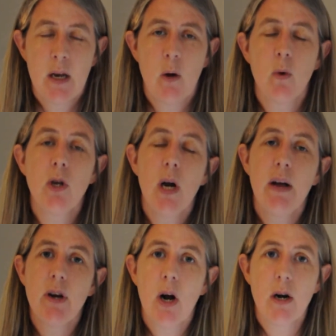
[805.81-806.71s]
Now, when you're
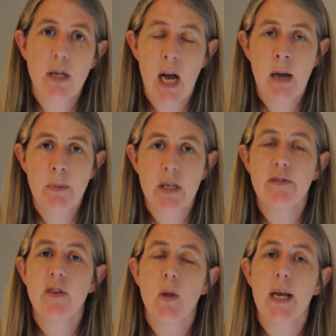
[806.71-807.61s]
having a hard time, does
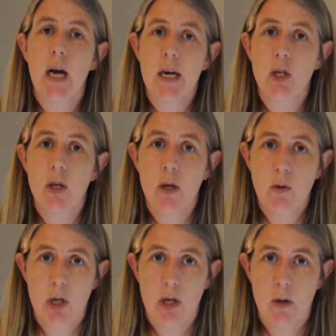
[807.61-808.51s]
it feel like God is
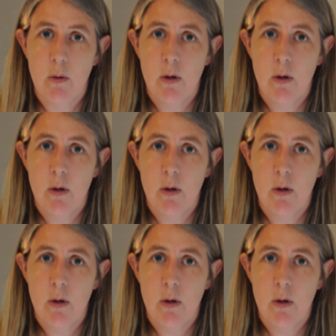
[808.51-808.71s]
close to you?